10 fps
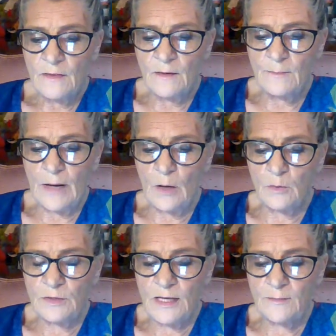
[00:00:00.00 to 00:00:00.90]
The
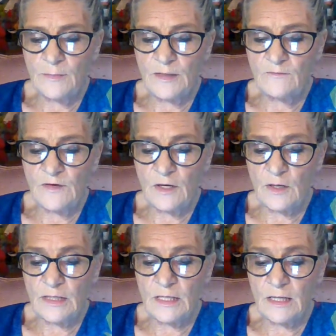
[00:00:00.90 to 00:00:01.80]
bolt had been
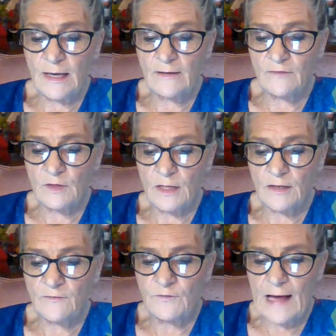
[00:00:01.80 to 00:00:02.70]
very
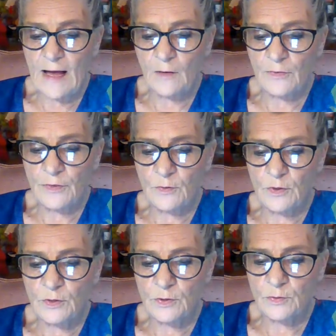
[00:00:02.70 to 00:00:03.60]
cleverly filed
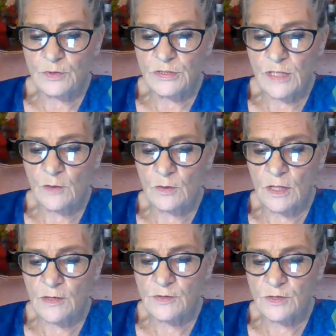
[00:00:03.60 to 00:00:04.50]
through, so
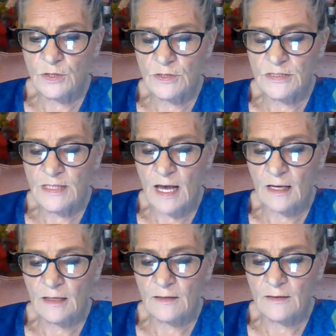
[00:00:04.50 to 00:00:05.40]
close to the
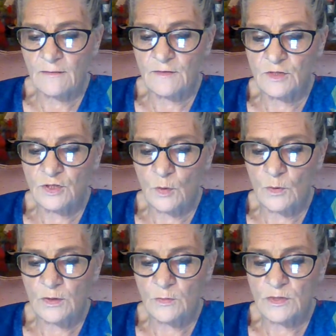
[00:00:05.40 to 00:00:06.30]
socket that the
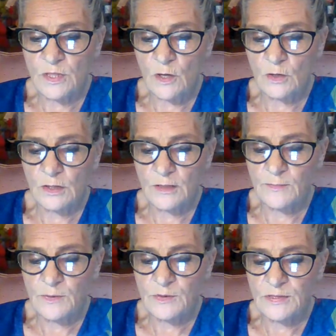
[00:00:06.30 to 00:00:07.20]
join was hardly
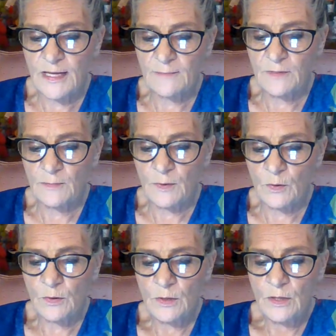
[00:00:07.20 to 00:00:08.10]

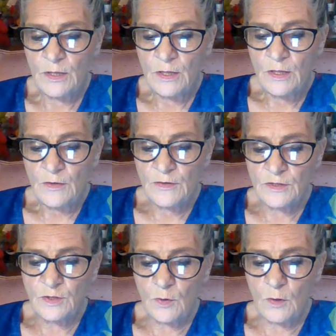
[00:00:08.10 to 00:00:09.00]
perceptible. The
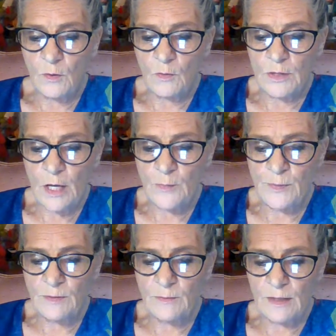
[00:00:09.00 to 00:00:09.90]
door won't
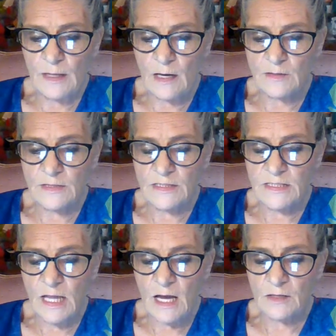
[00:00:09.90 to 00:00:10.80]
open because it's
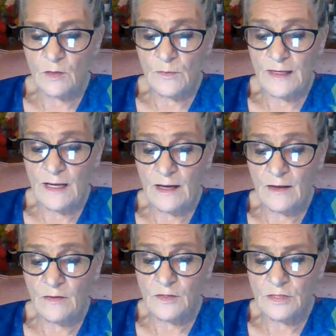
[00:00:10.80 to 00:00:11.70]
locked on the
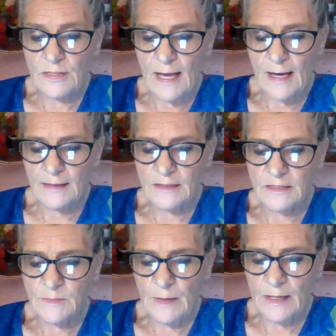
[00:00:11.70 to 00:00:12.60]
other side,
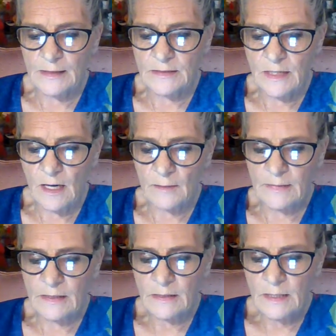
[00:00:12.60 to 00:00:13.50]
explained
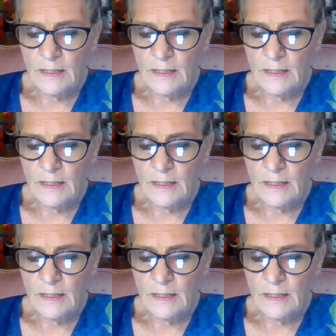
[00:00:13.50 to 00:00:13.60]
Tommy.